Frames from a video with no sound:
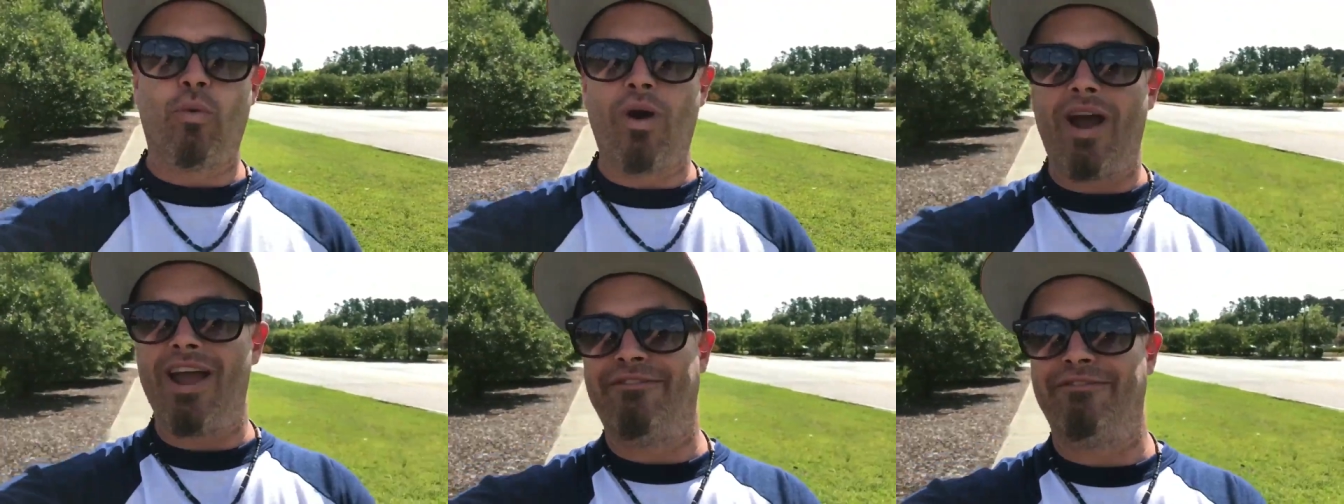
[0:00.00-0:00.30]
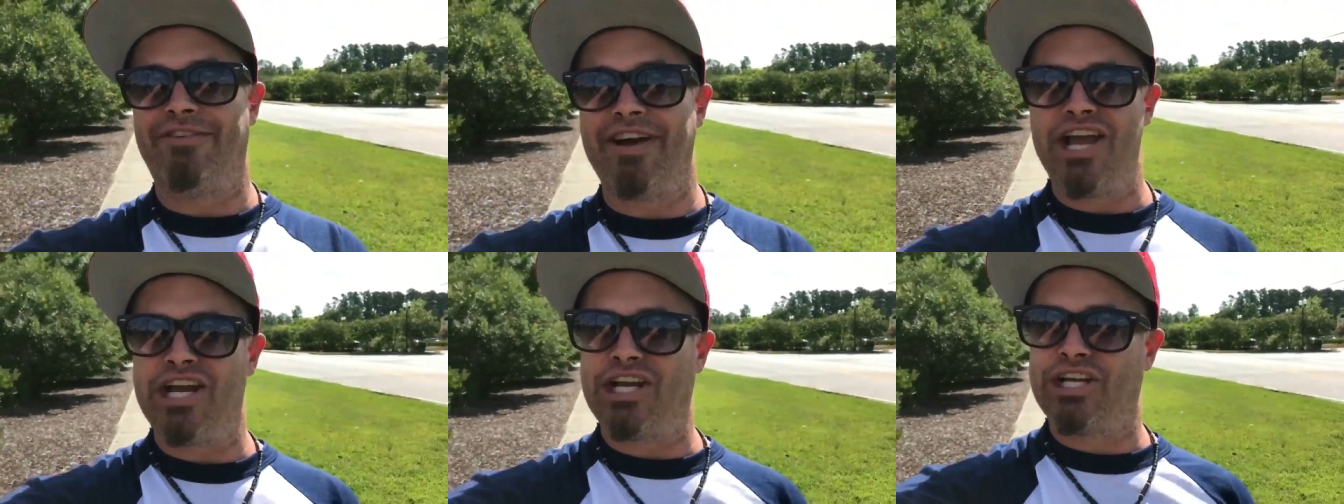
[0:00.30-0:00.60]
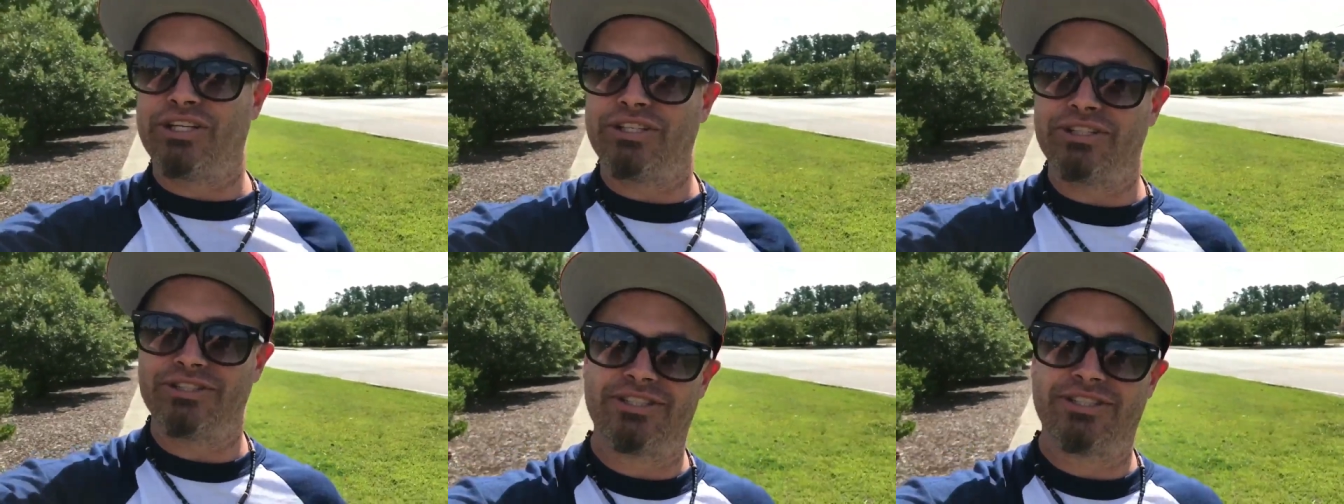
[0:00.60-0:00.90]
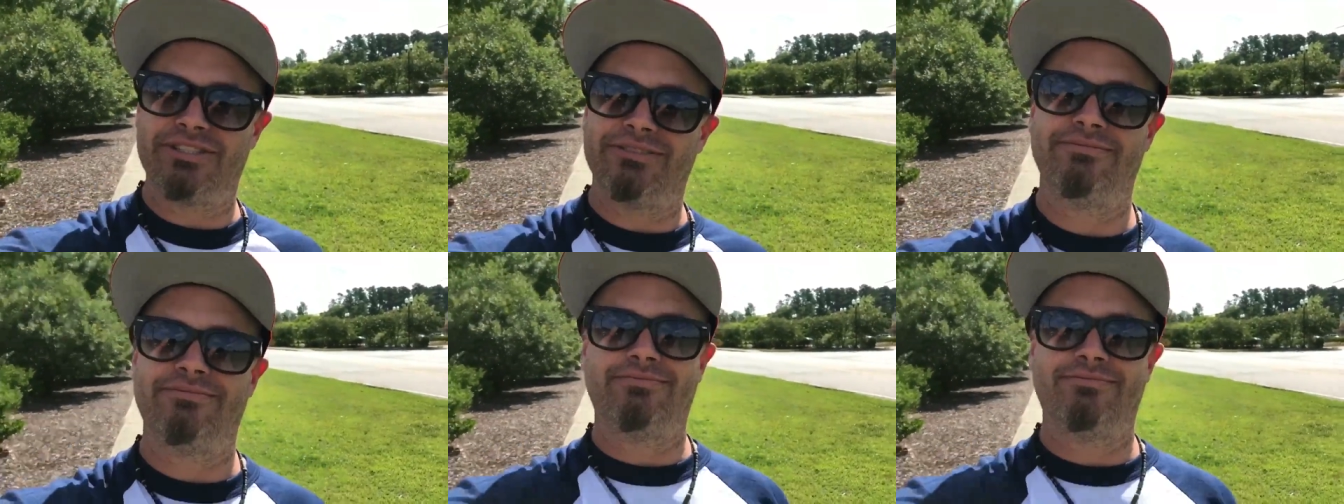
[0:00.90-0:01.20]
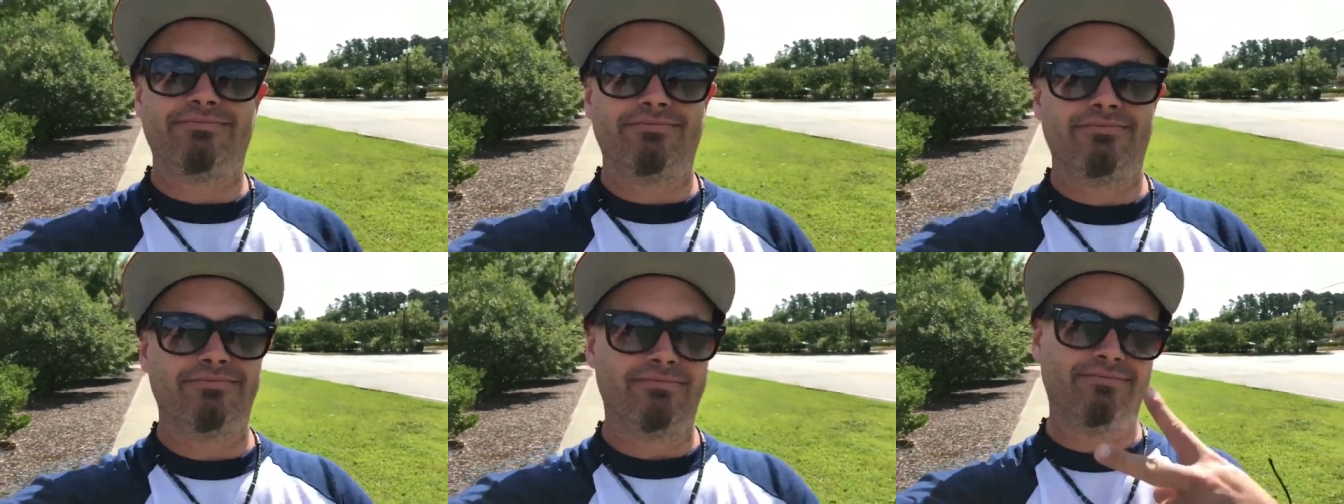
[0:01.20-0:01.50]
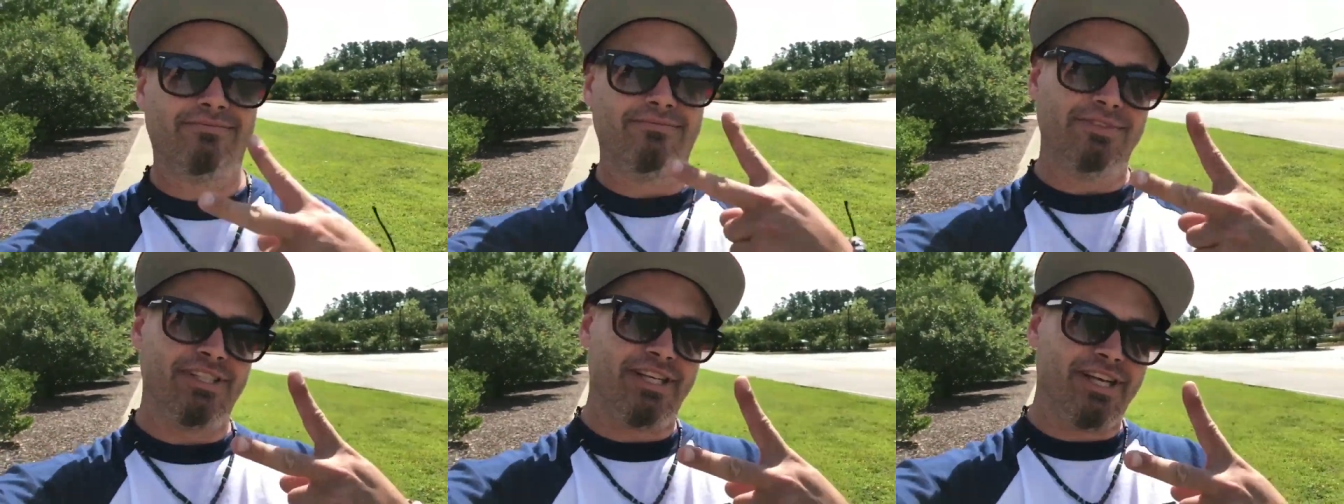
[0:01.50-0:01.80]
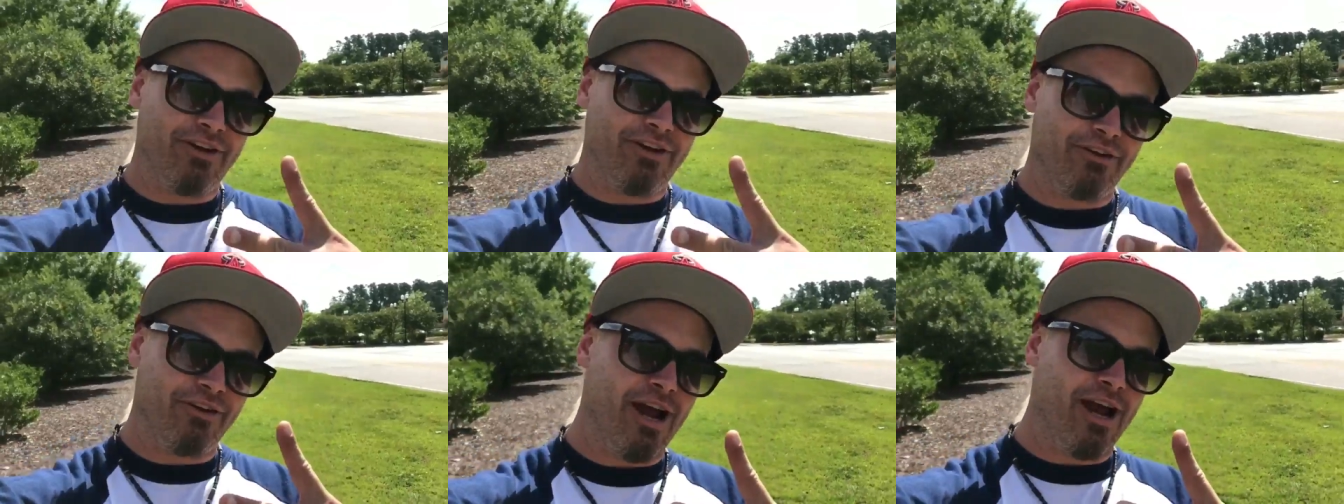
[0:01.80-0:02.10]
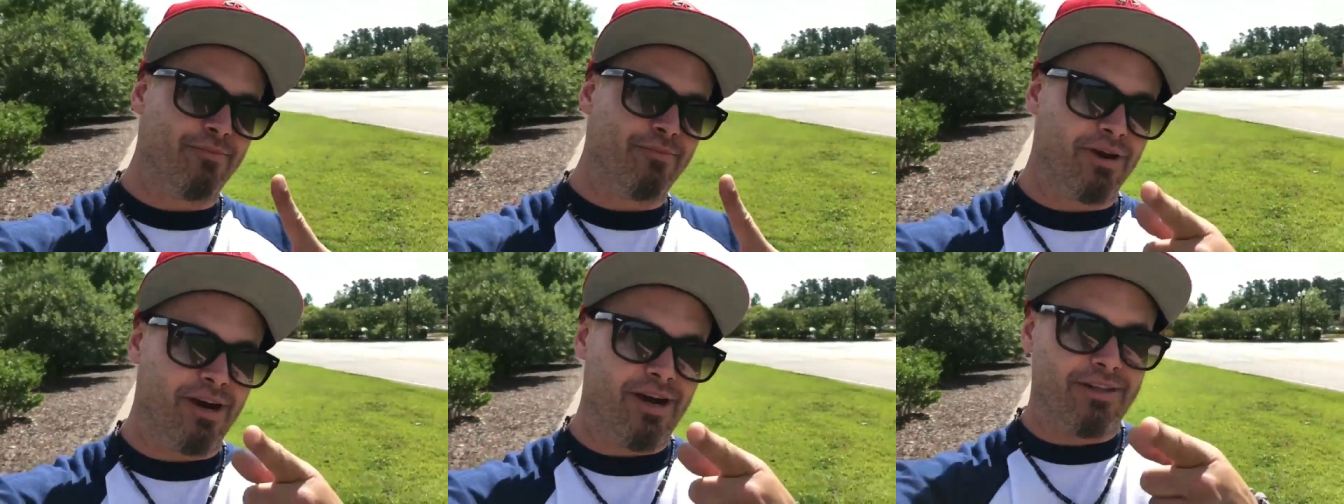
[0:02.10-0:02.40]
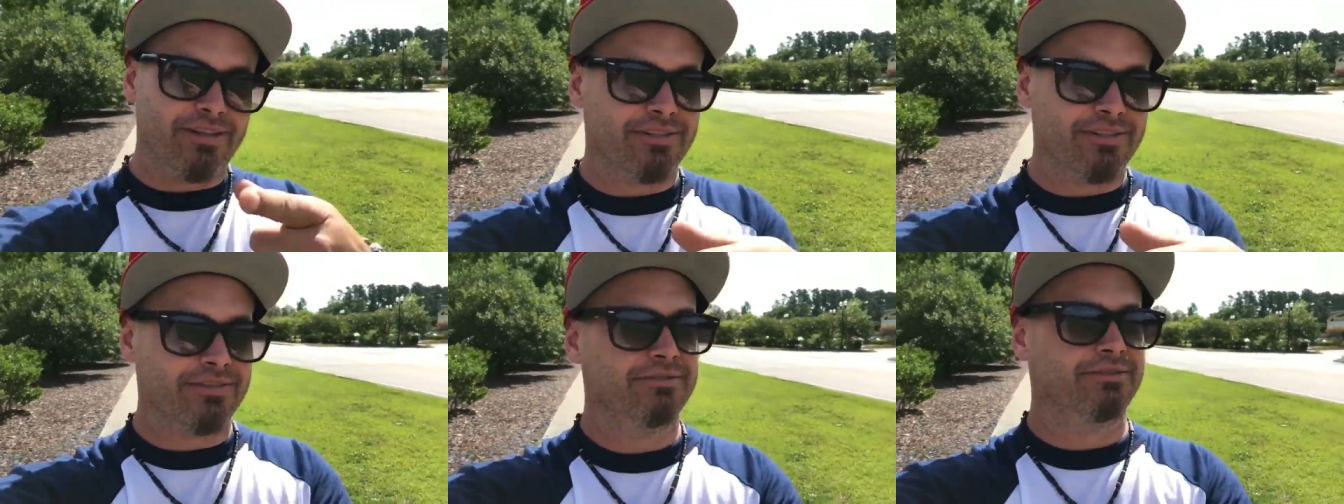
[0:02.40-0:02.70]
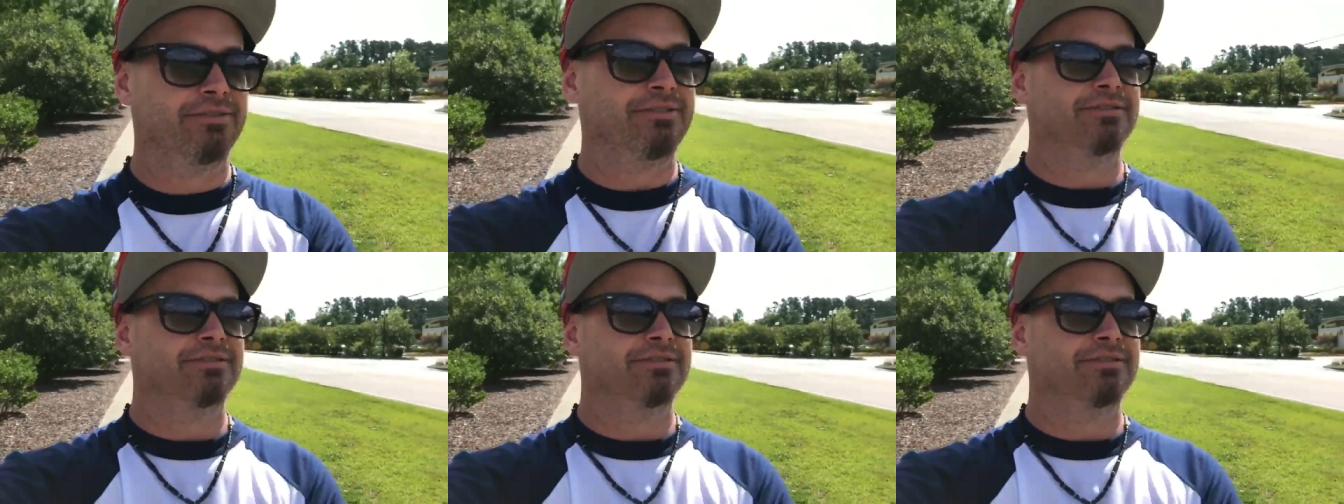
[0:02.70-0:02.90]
way fakers. Get it right, brother.